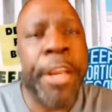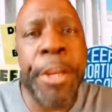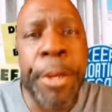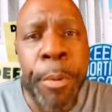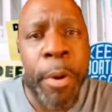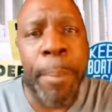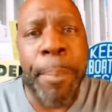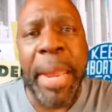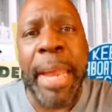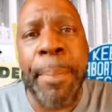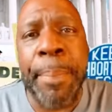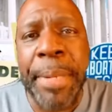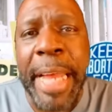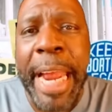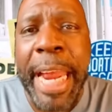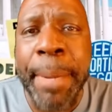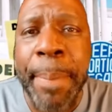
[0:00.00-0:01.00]
You are being
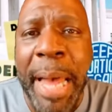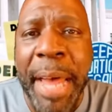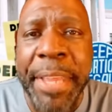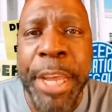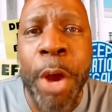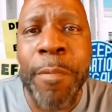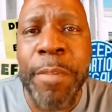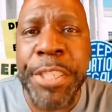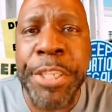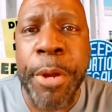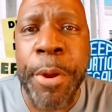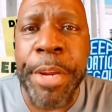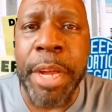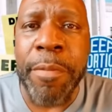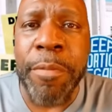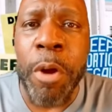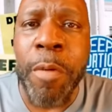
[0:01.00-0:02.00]
played by the
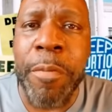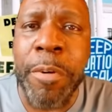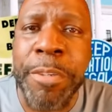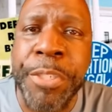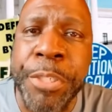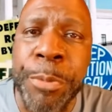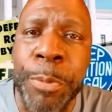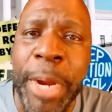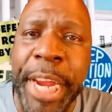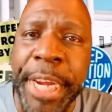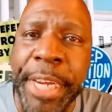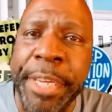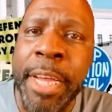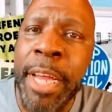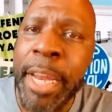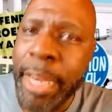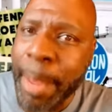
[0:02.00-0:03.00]
overturning of Roe versus Wade.
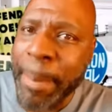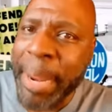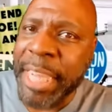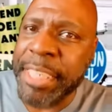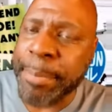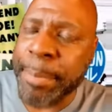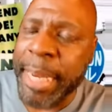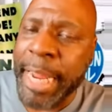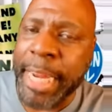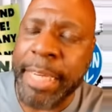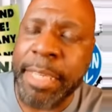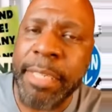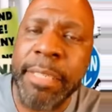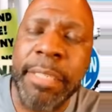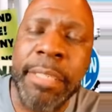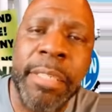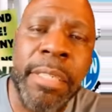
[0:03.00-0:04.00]
Let me explain.
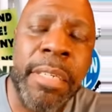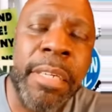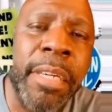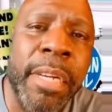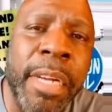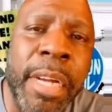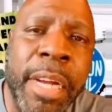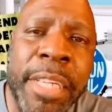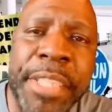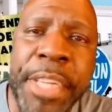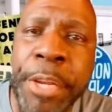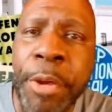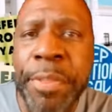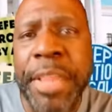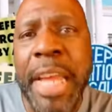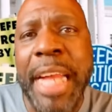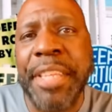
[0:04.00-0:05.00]
See,
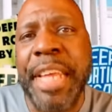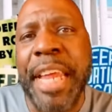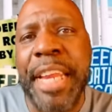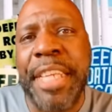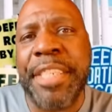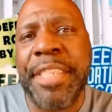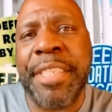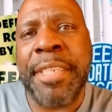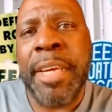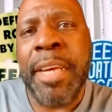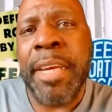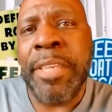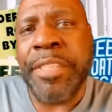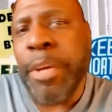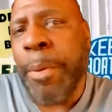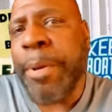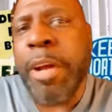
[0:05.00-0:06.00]
you think that it's
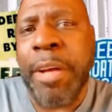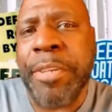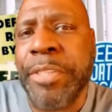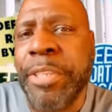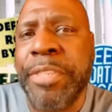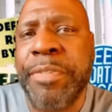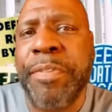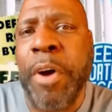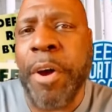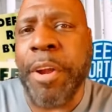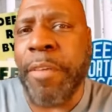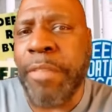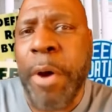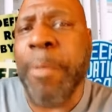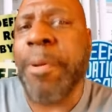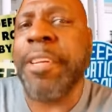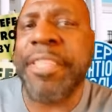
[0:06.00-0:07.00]
someone else's fault, a
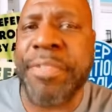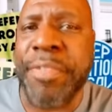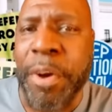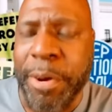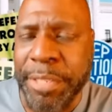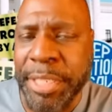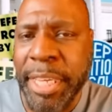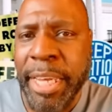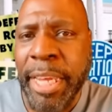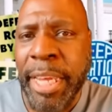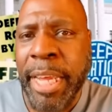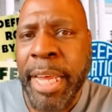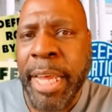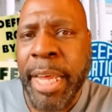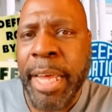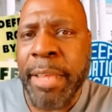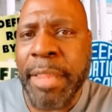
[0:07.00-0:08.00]
voter's fault,
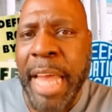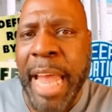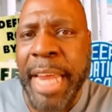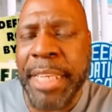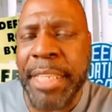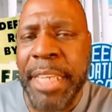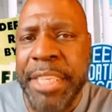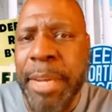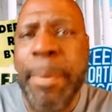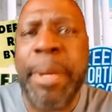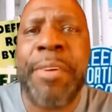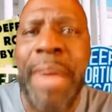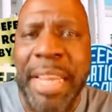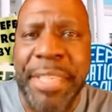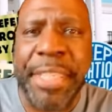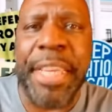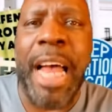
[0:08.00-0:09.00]
that the
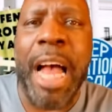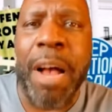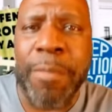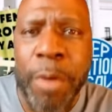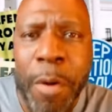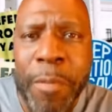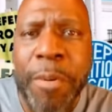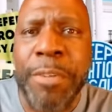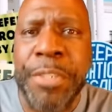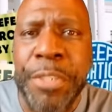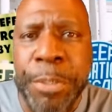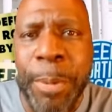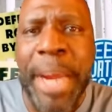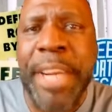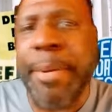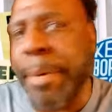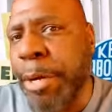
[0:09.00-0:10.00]
Democrats allowed Roe versus
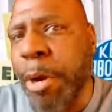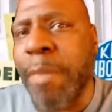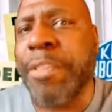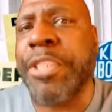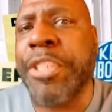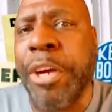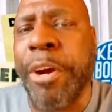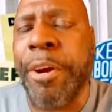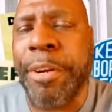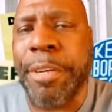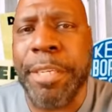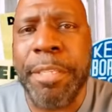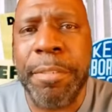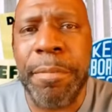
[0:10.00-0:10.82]
Wade to be overturned.